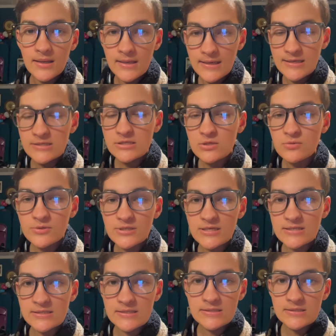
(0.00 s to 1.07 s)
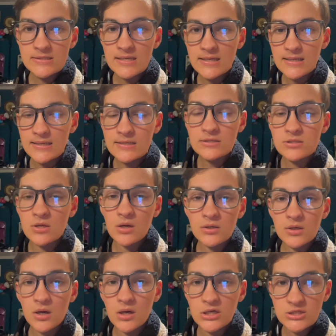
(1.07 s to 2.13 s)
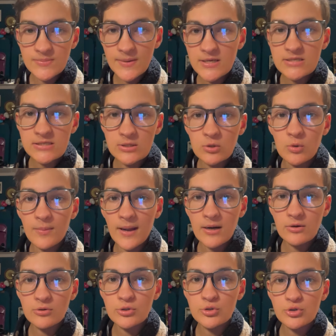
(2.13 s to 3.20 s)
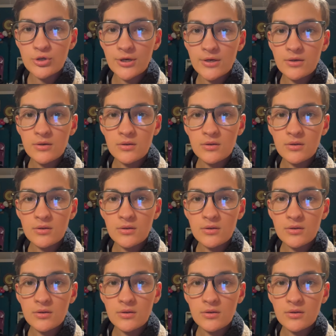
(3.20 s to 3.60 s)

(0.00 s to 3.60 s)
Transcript: Insulin resistance is not caused by a single macronutrient.